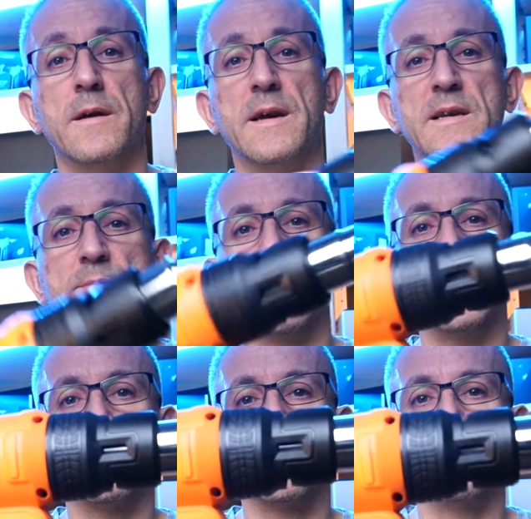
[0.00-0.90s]
here's my
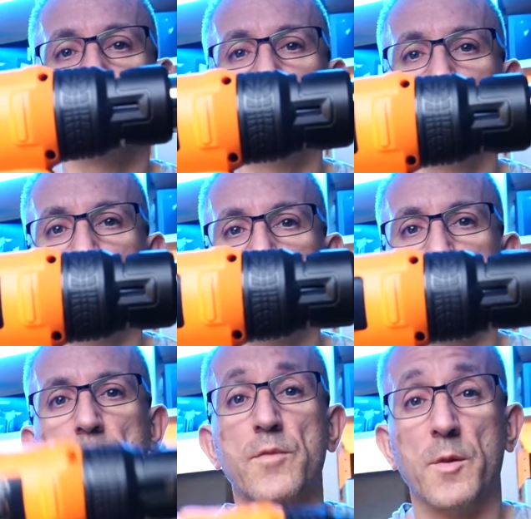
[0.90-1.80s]
heat gun,
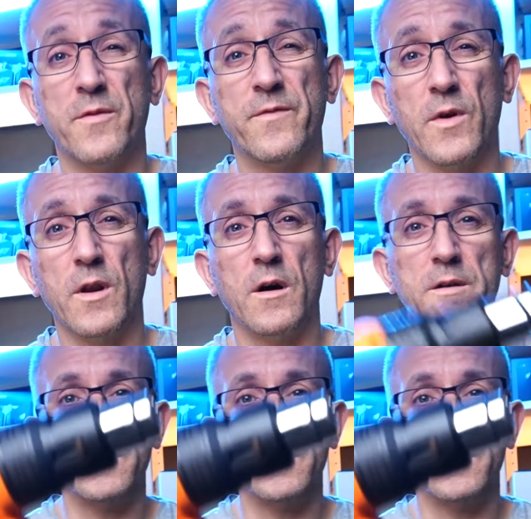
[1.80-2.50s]
proper full-on